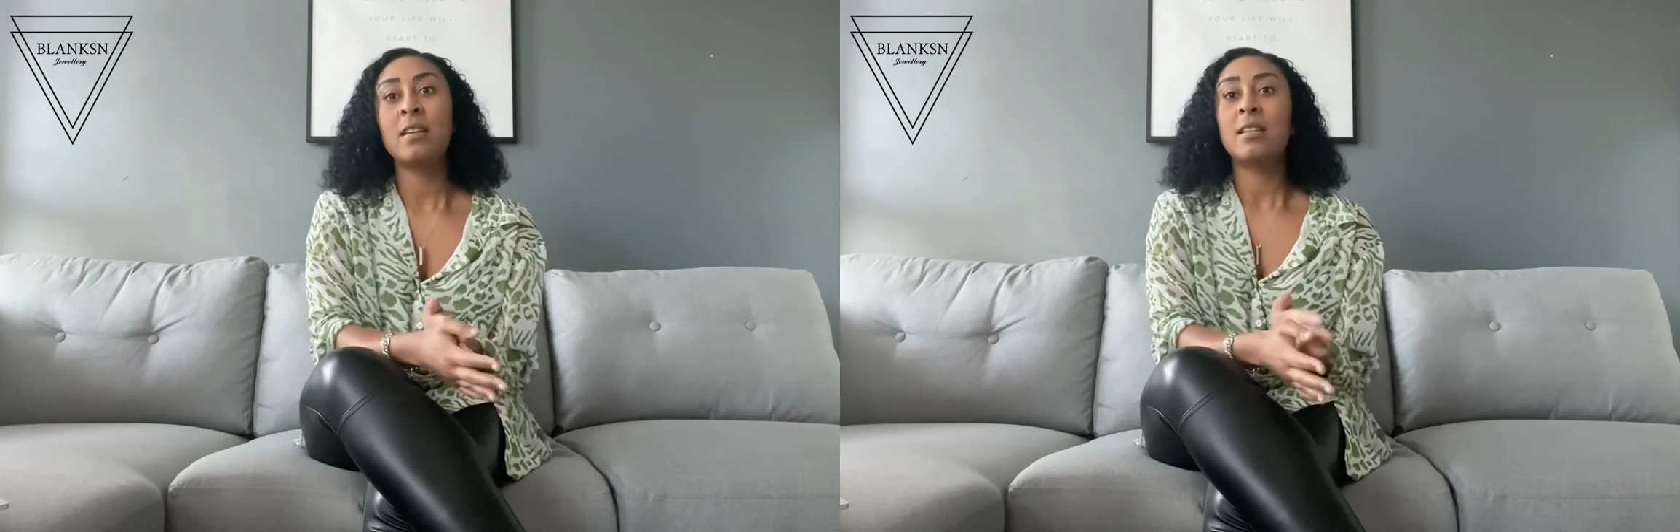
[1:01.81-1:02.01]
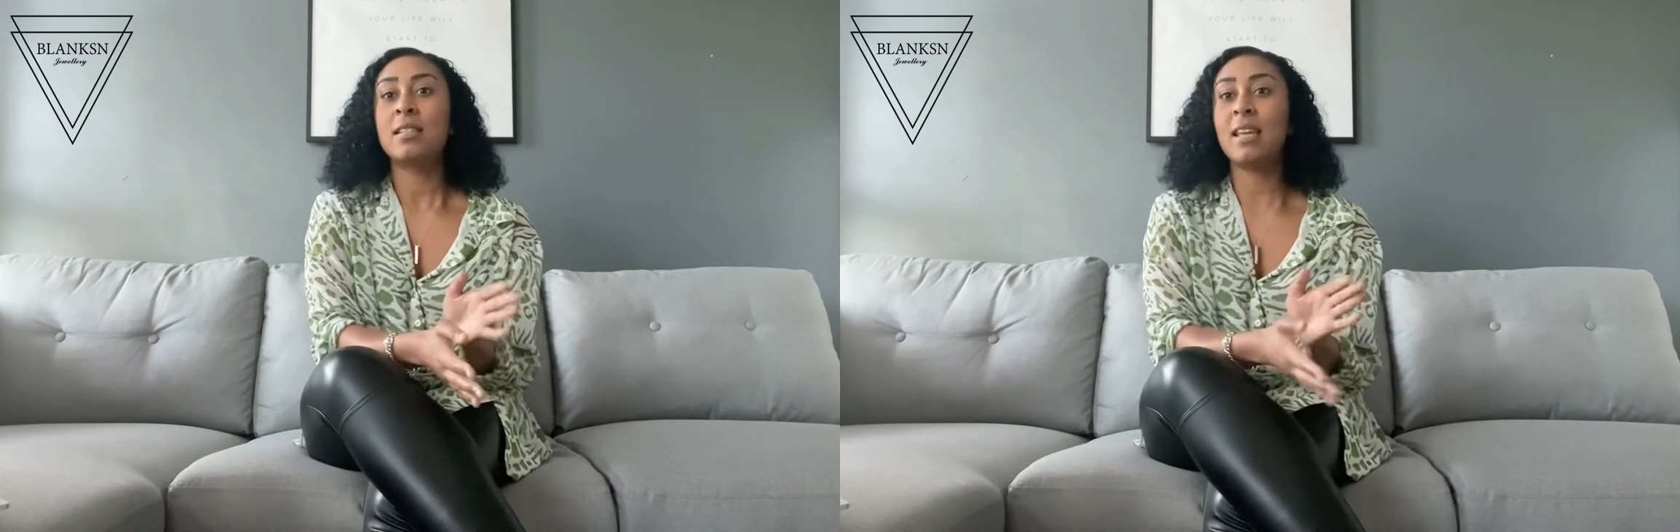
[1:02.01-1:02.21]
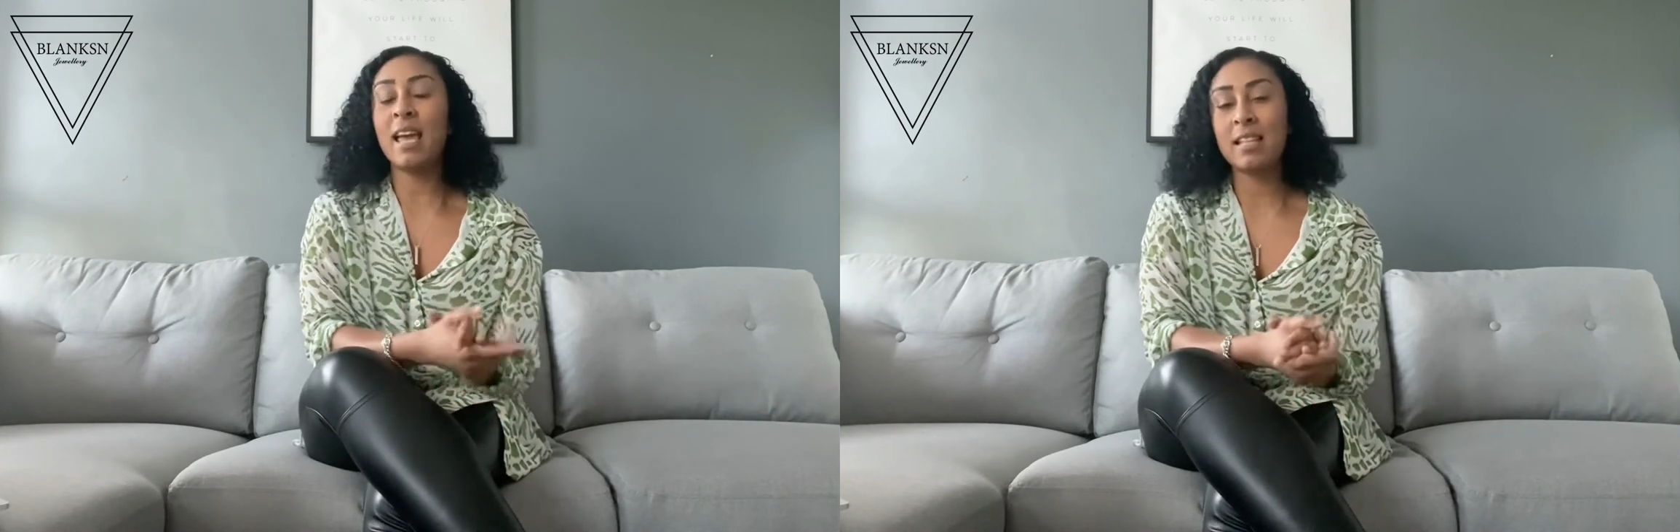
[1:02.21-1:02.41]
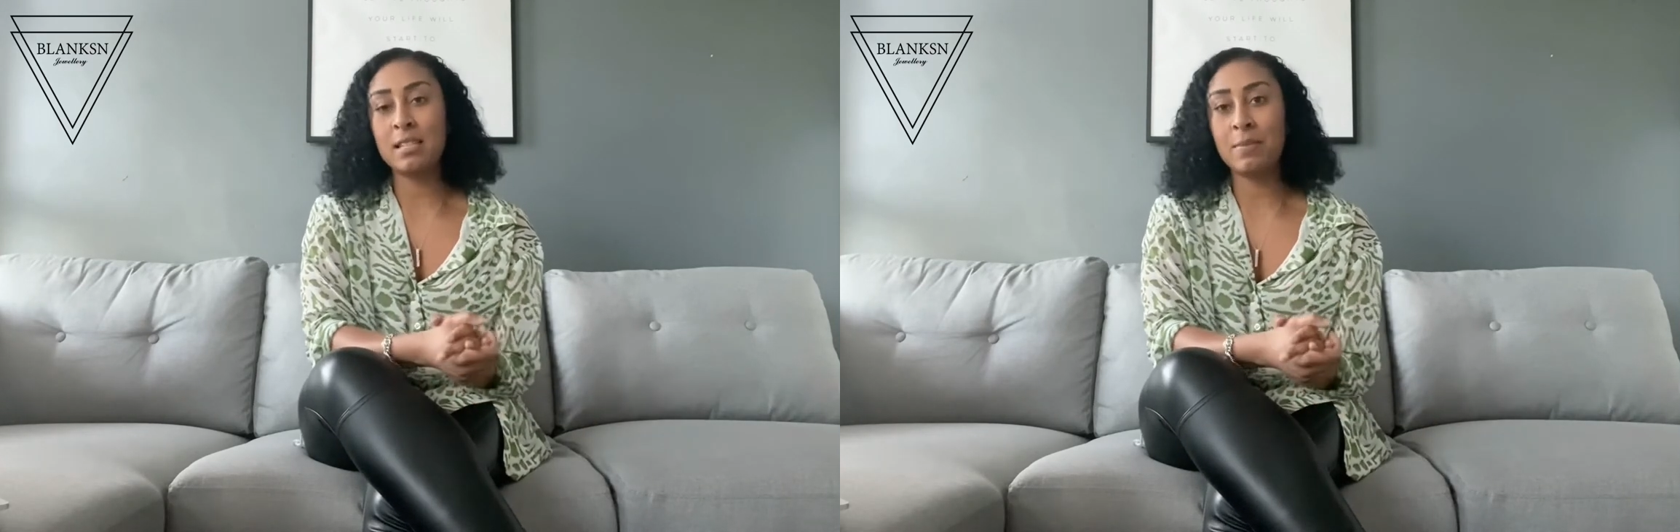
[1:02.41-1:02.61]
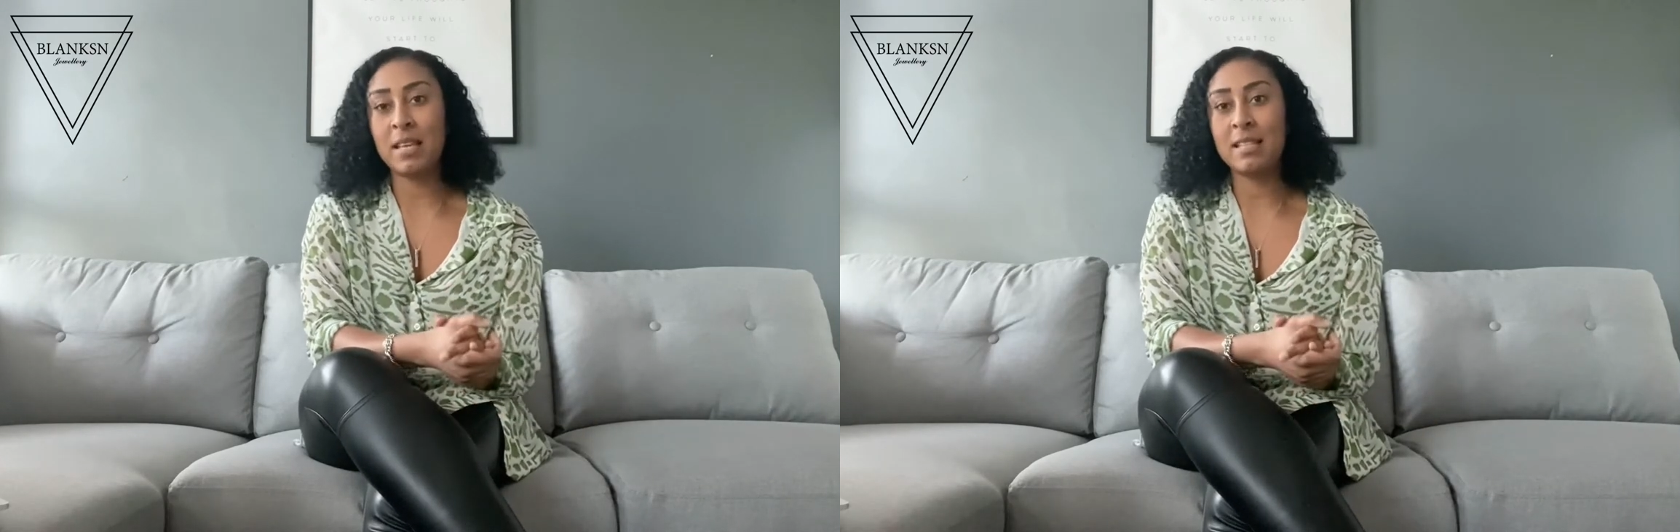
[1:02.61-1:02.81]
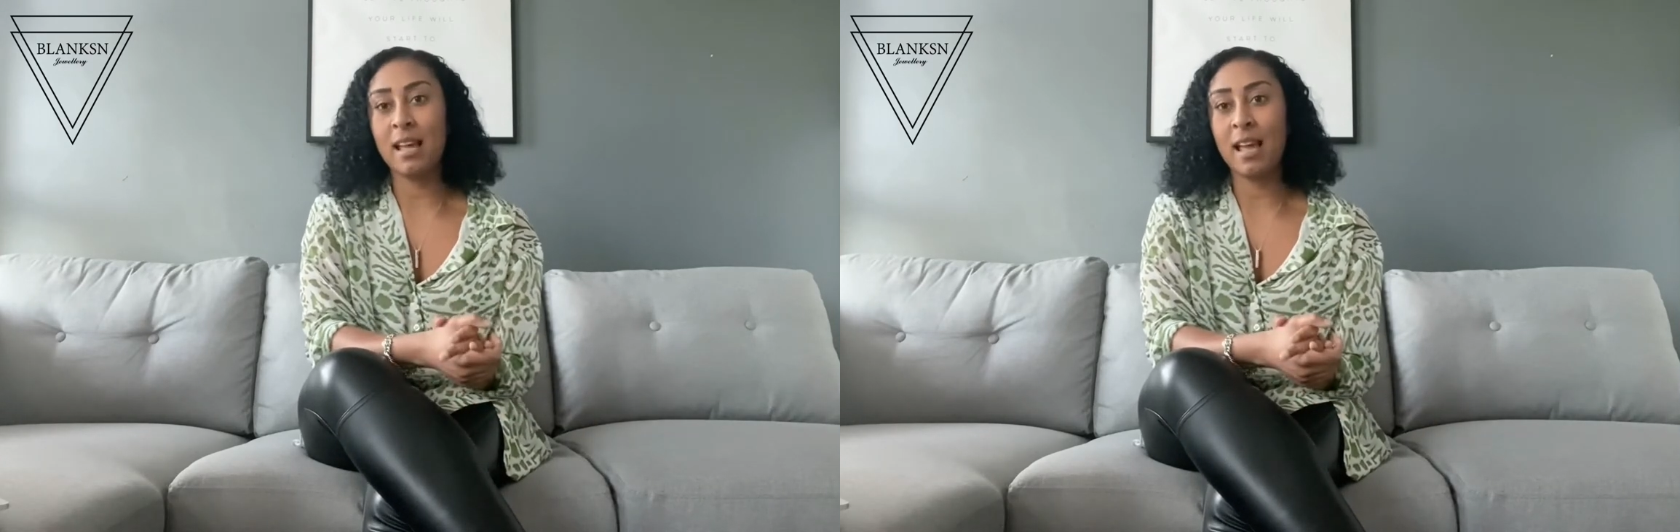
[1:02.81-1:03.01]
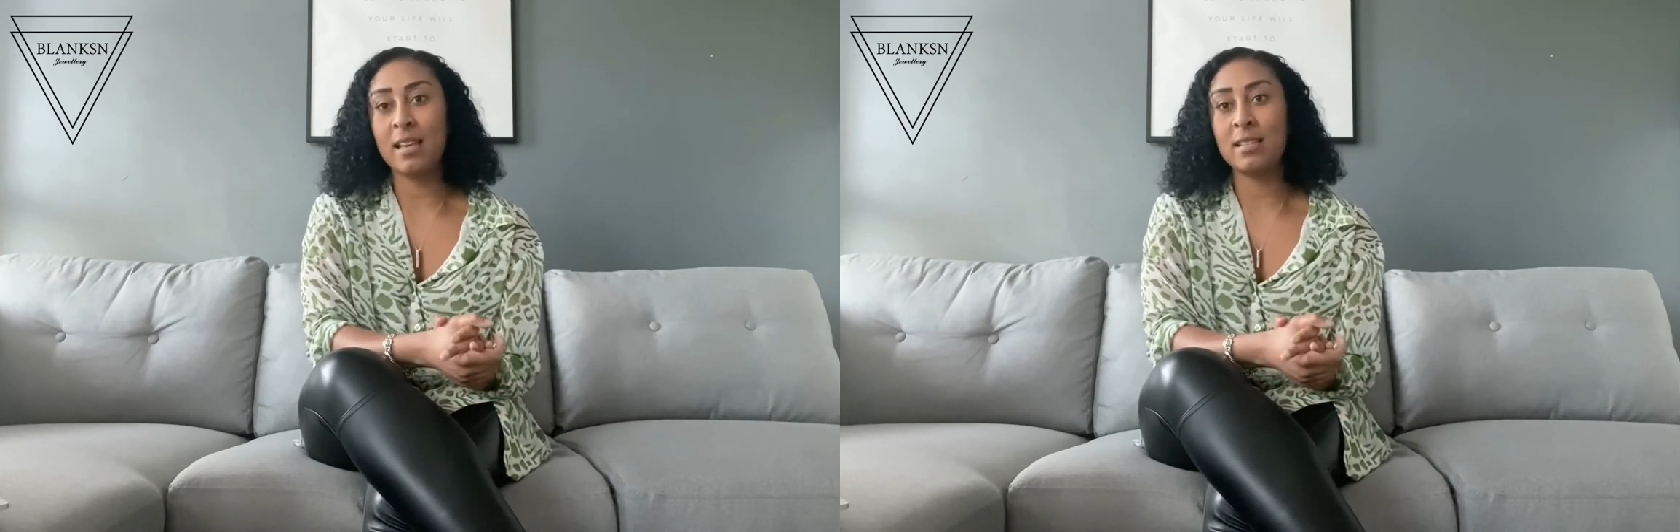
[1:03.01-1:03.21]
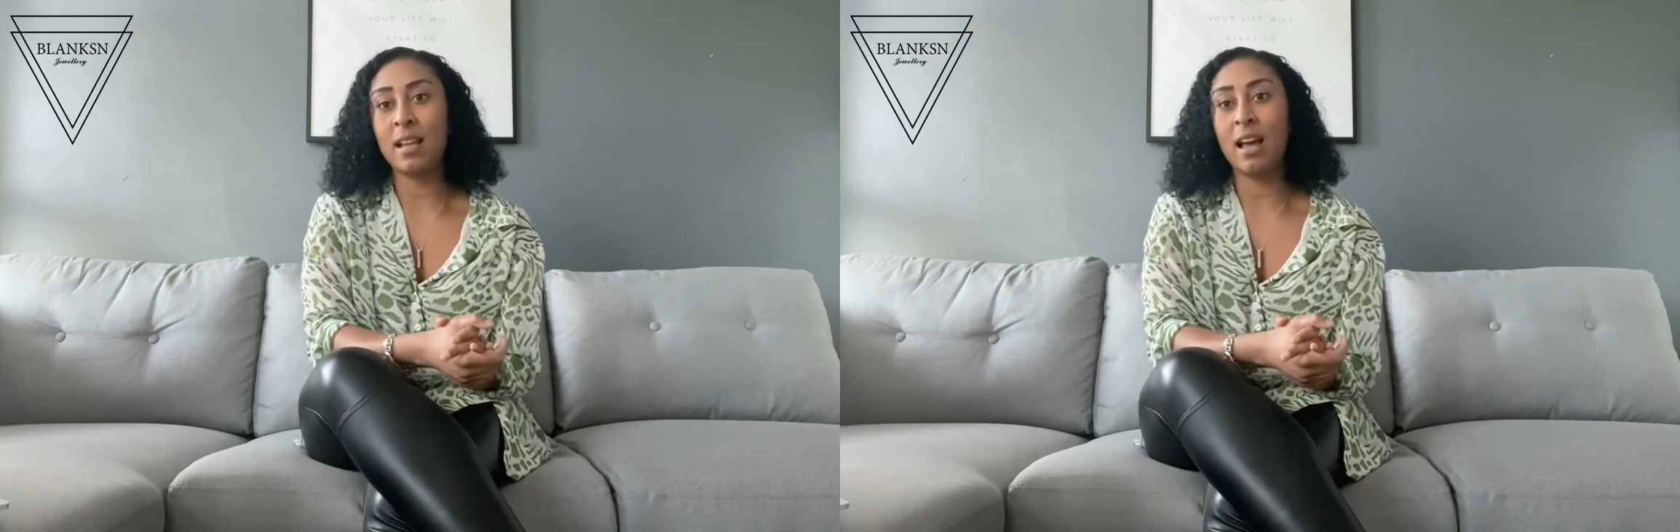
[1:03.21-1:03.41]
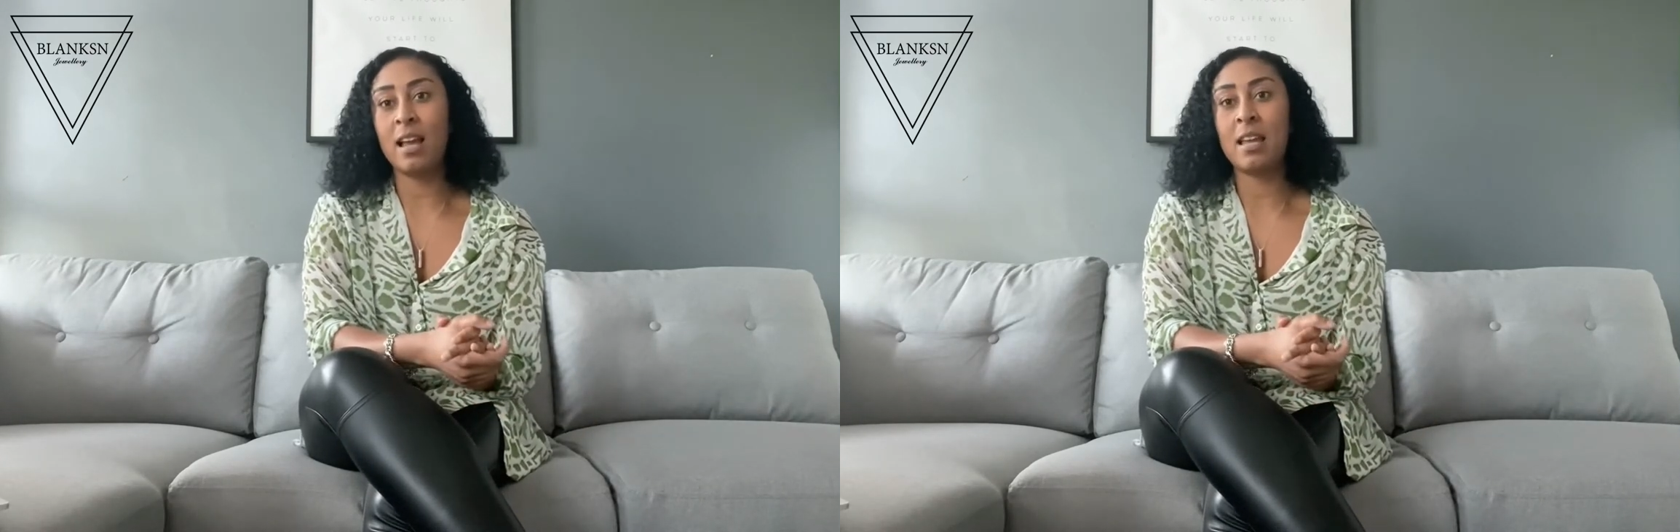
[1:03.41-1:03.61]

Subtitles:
to get the smear test, like,